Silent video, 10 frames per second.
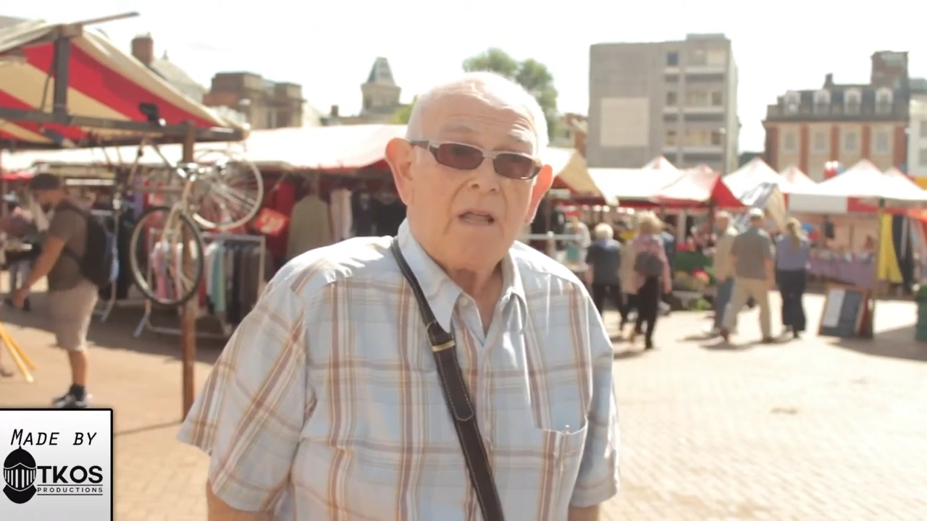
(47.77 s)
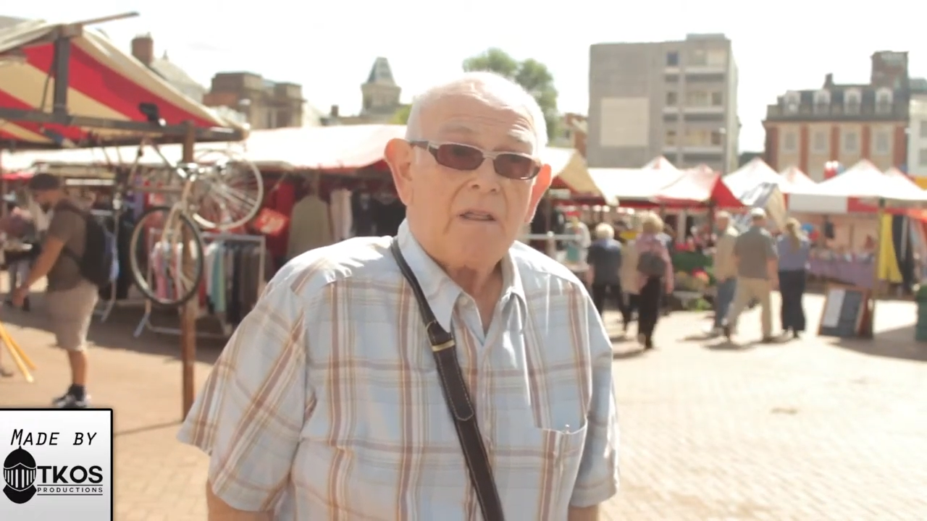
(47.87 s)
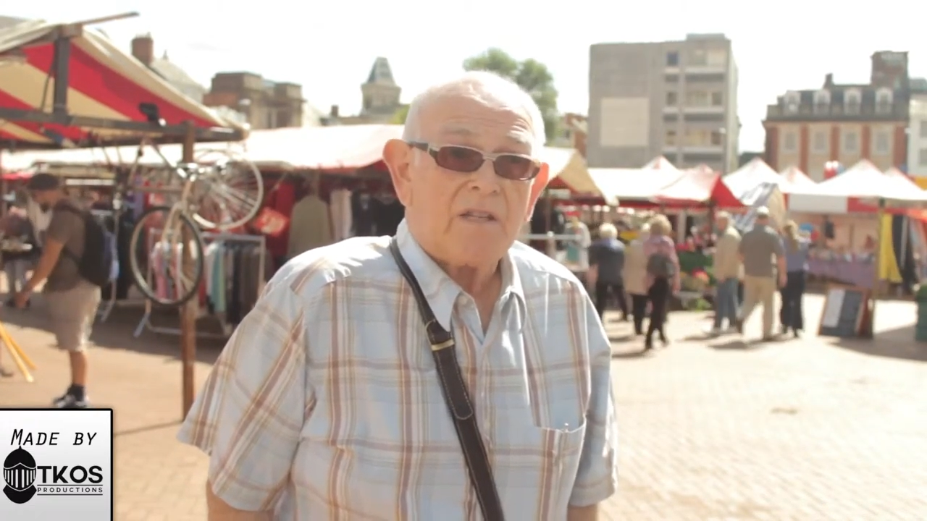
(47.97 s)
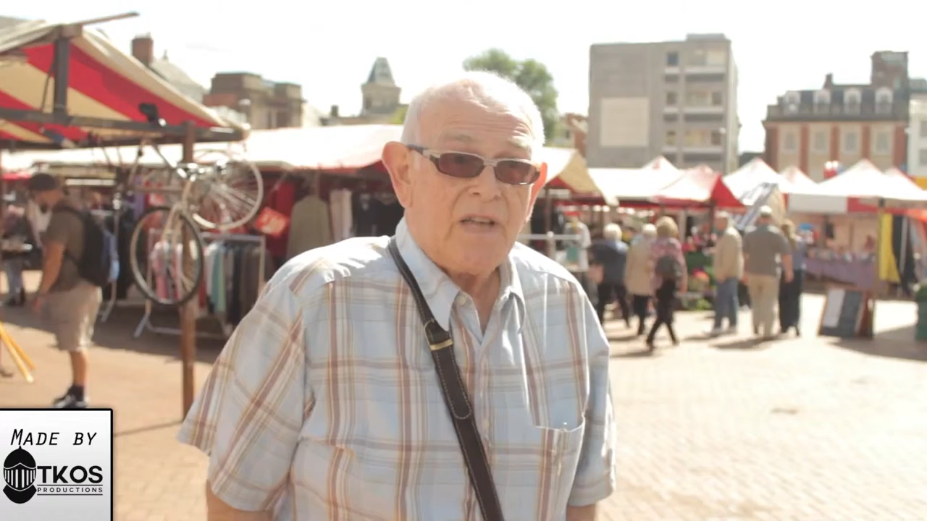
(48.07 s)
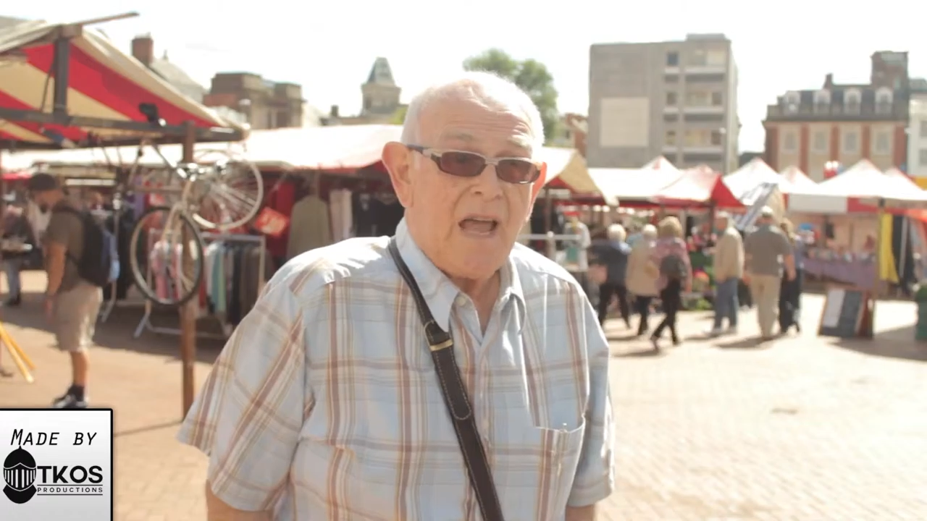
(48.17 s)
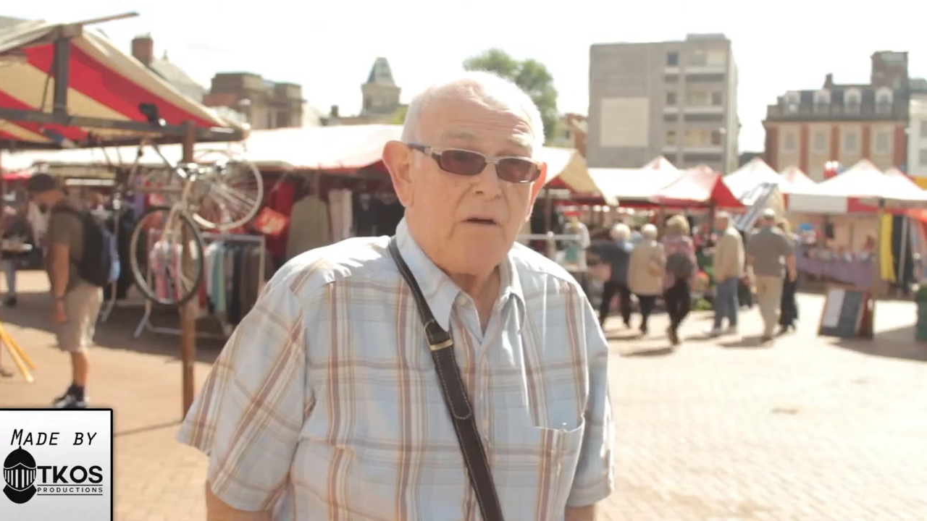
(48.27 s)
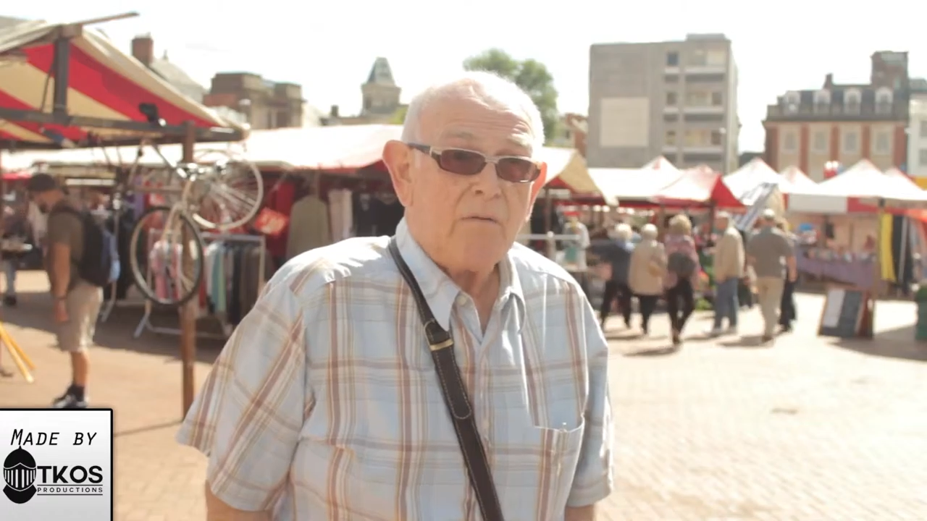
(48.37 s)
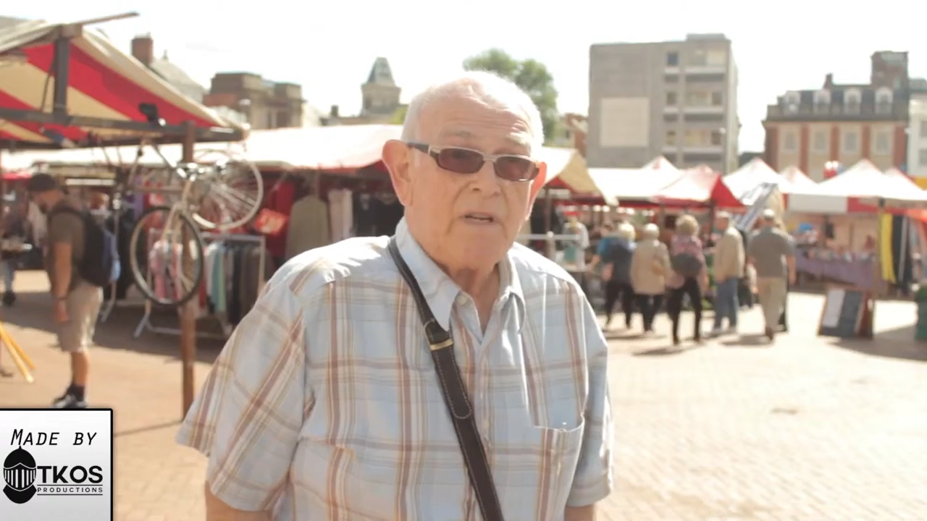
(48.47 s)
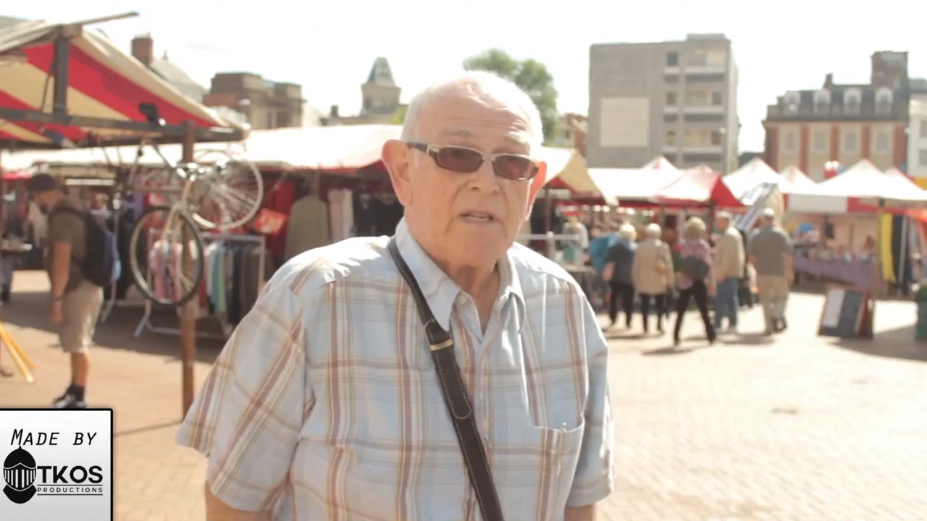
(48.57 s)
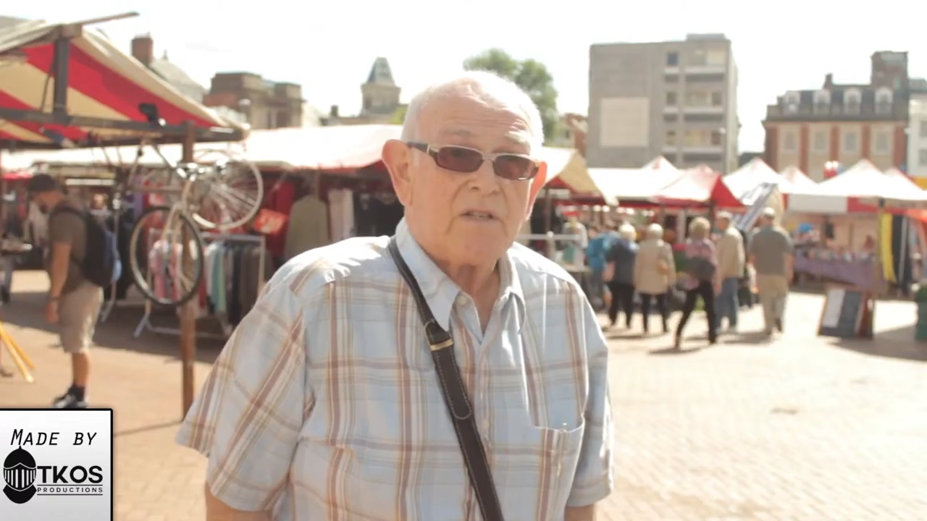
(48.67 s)
The
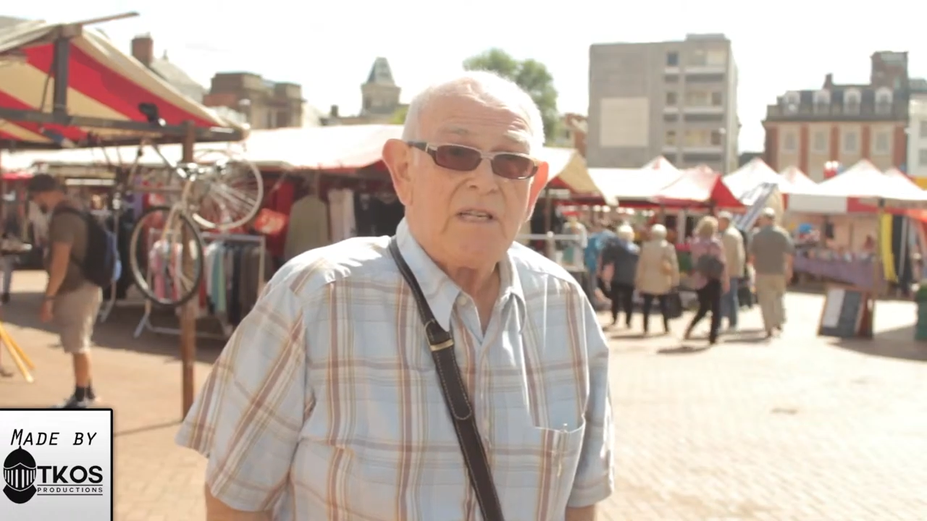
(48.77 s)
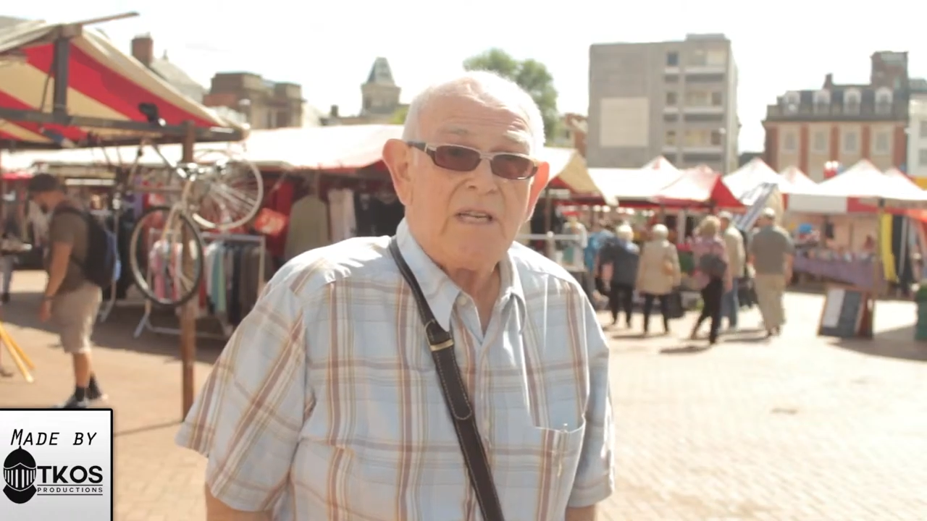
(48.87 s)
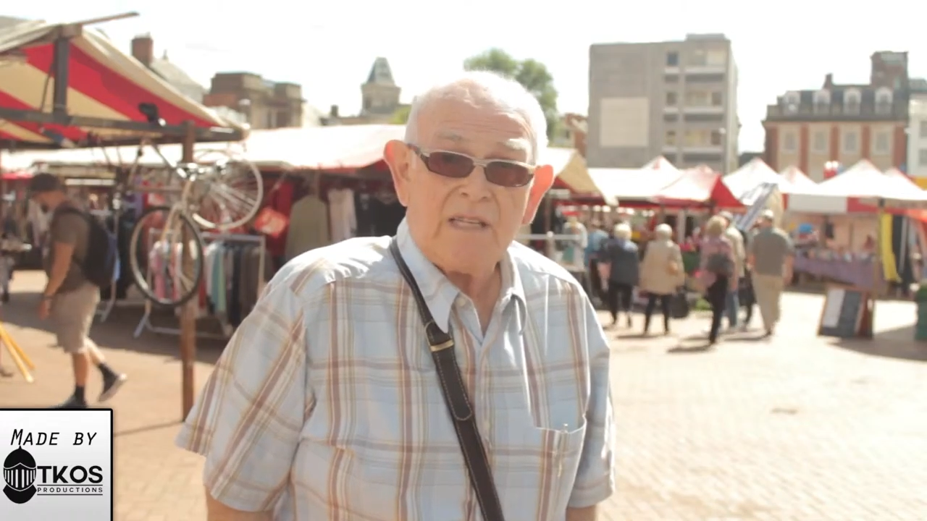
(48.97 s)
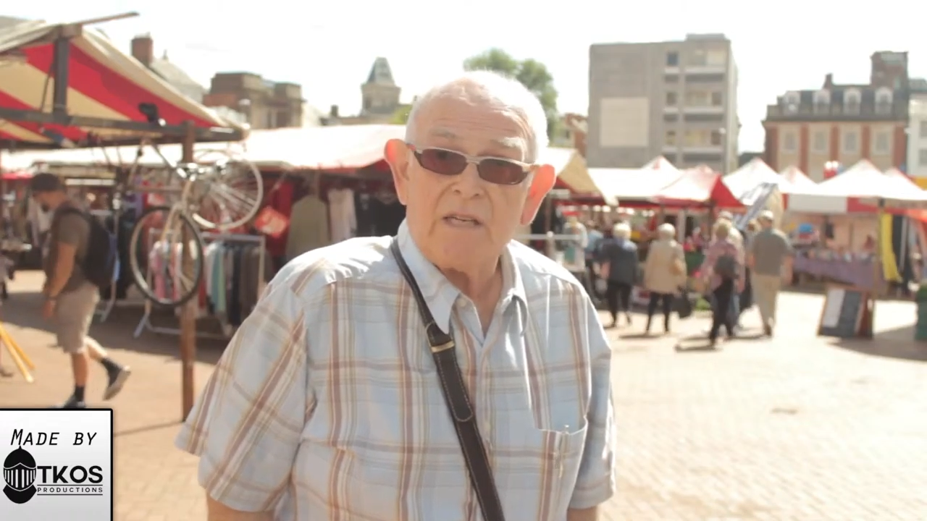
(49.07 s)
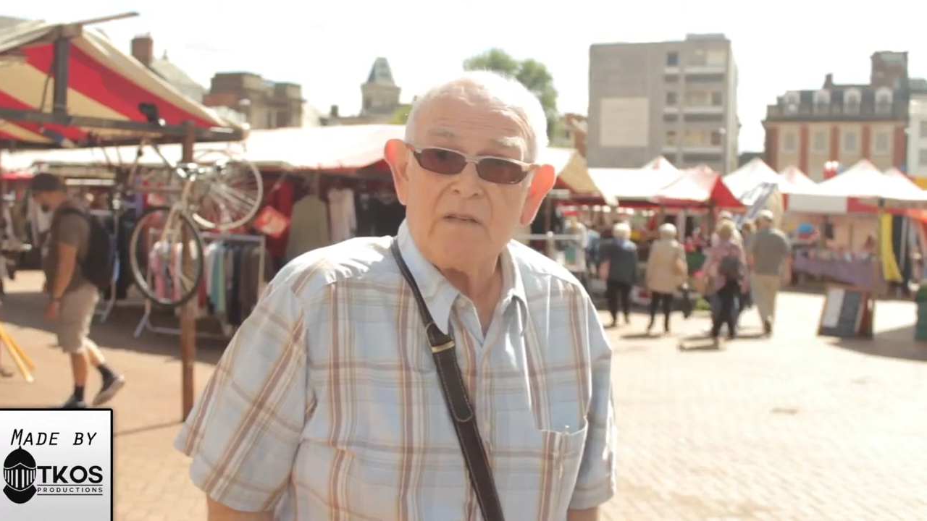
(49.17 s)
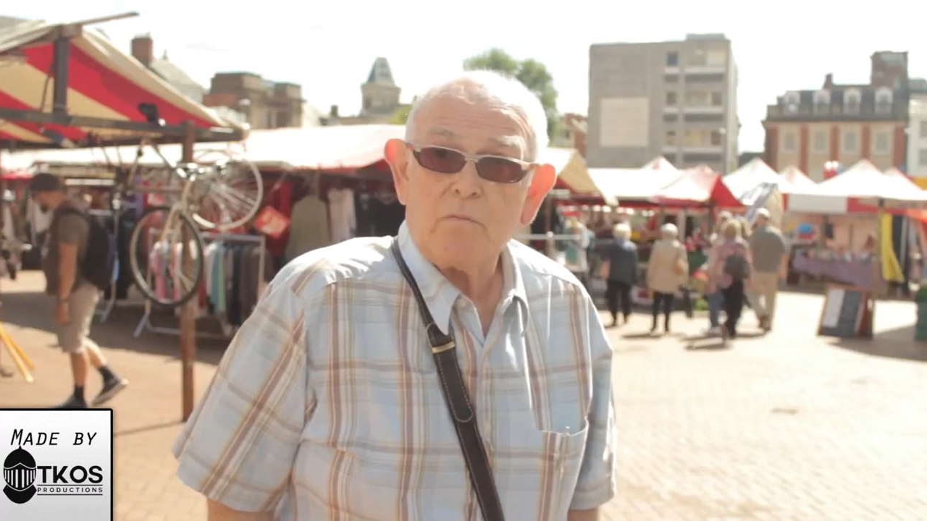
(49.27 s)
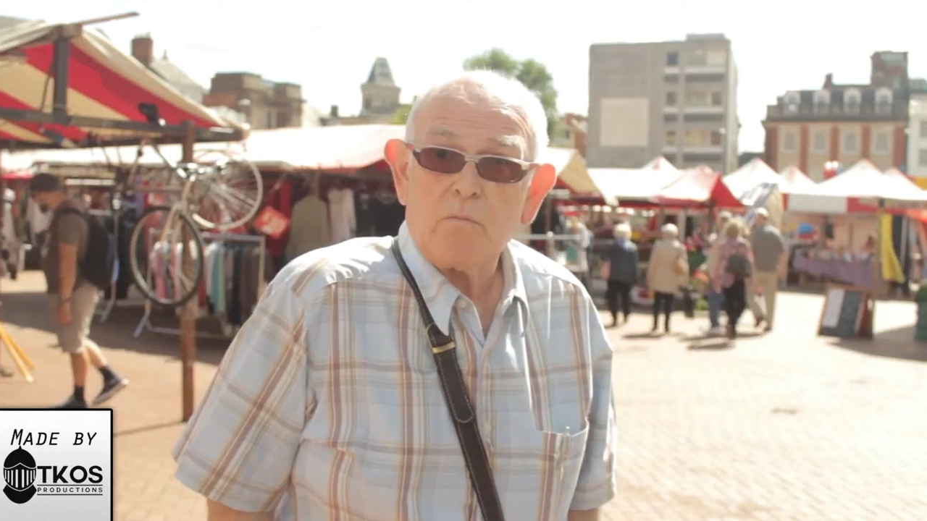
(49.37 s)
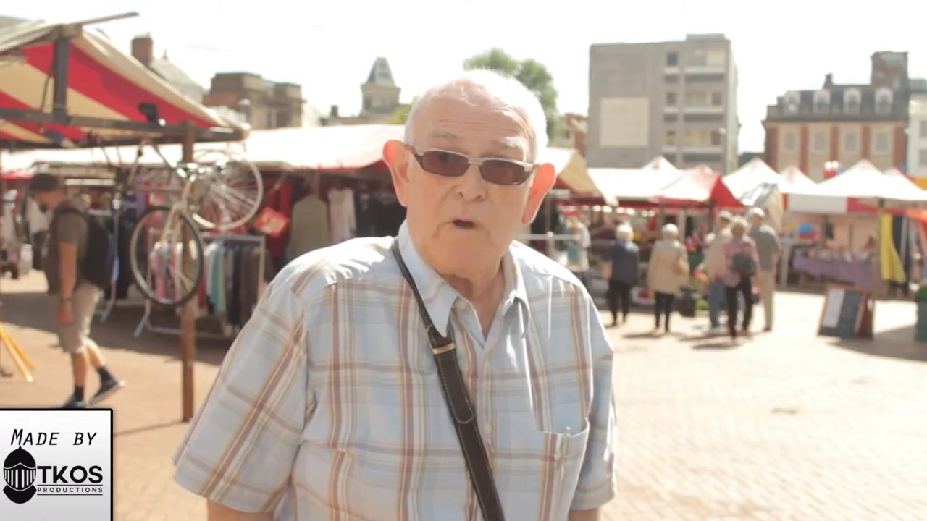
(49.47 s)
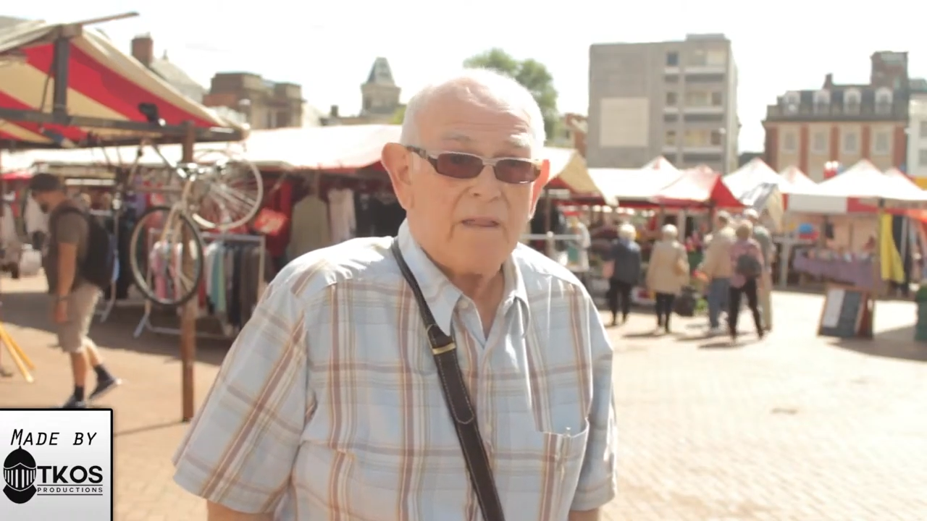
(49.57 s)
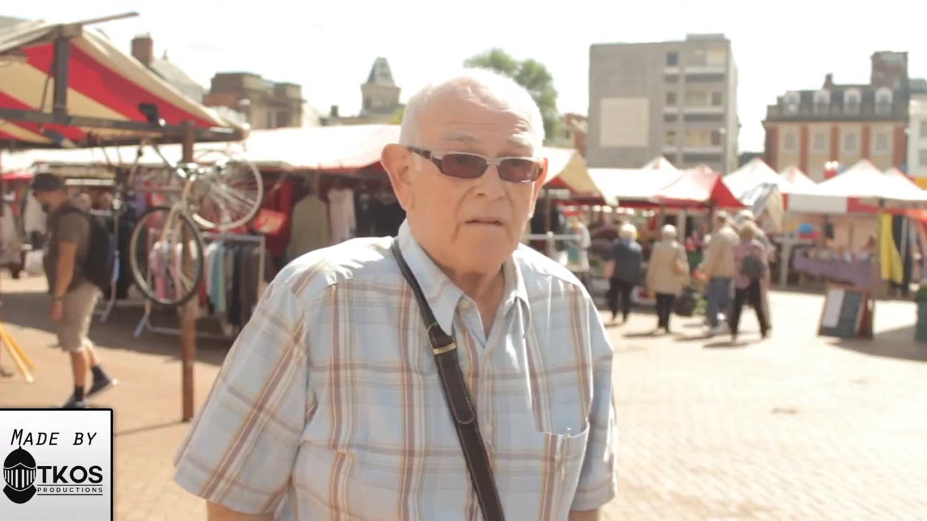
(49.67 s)
town is littered
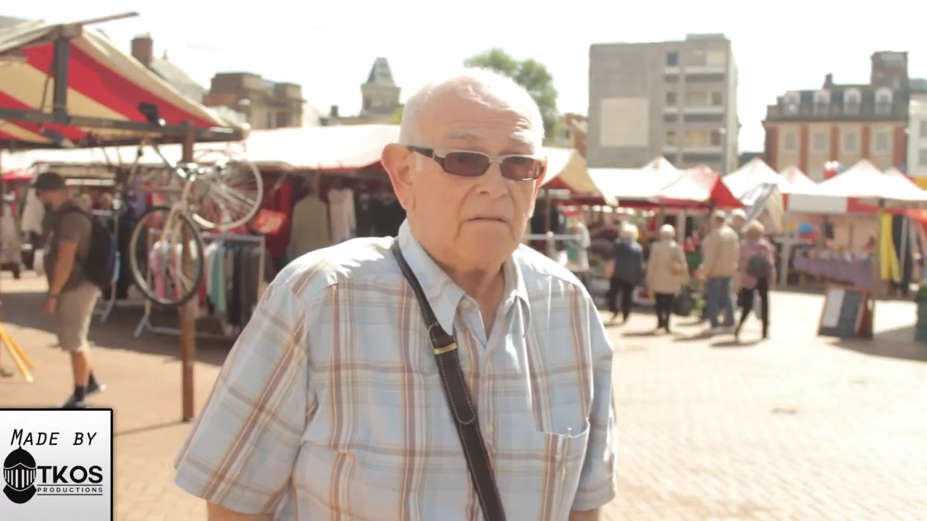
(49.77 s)
with